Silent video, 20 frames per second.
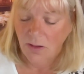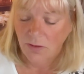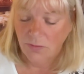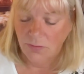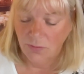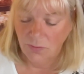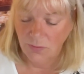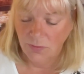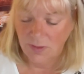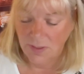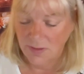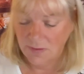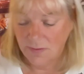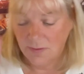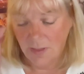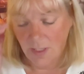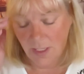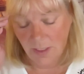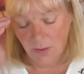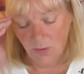through
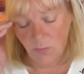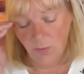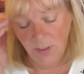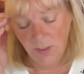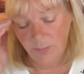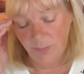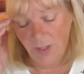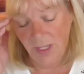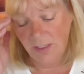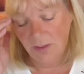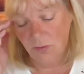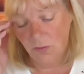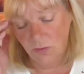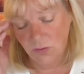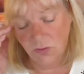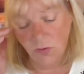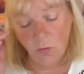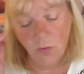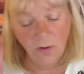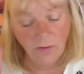this Queen of
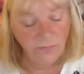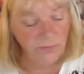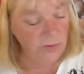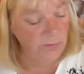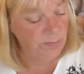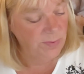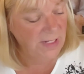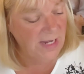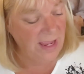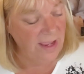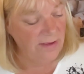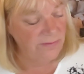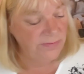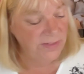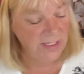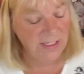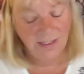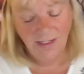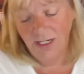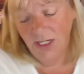Pentacles, or if you've been
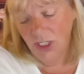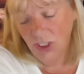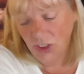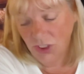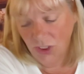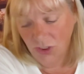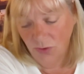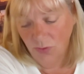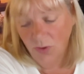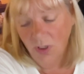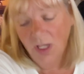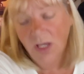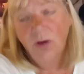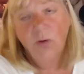having an issue